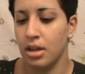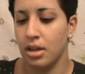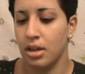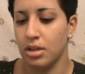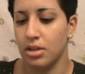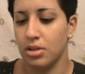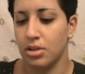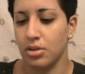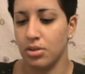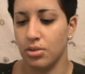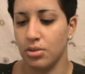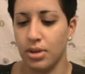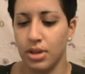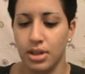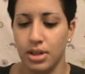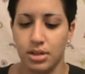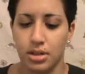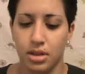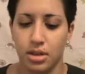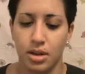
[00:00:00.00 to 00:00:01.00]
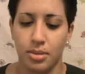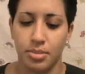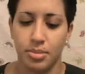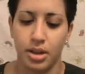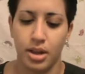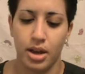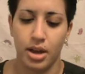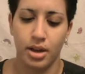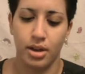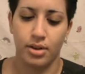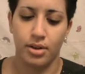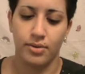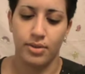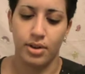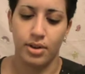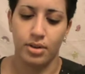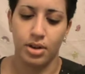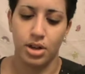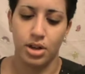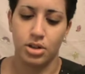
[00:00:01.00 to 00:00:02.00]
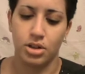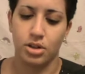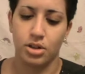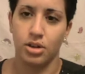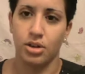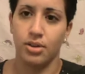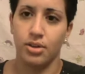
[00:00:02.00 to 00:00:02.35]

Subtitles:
to easily apply your foundation on your